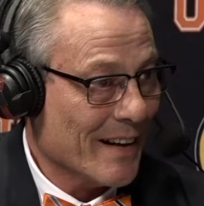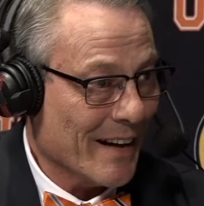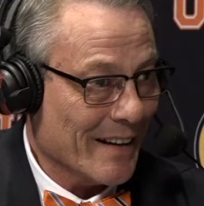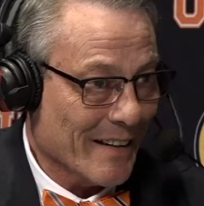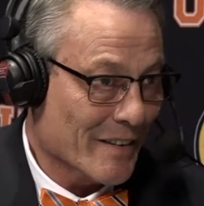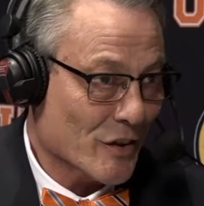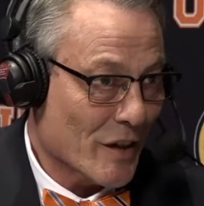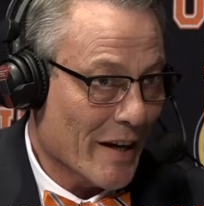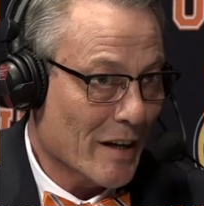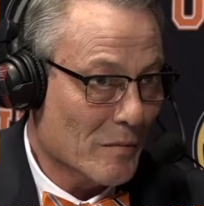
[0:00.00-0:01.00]
And it's a
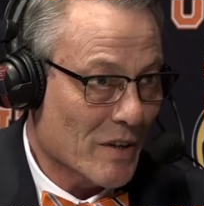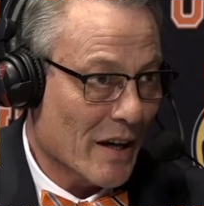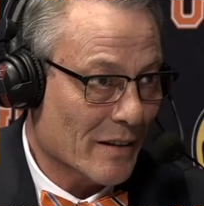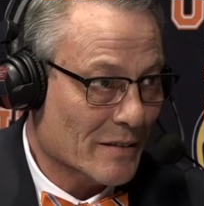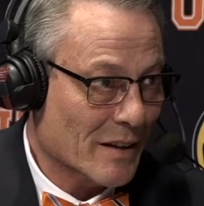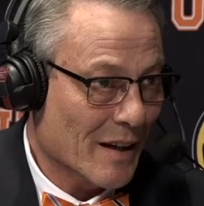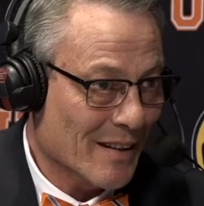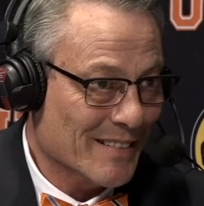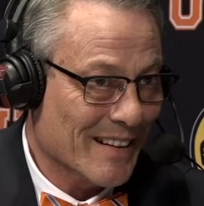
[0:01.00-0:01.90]
name that uh,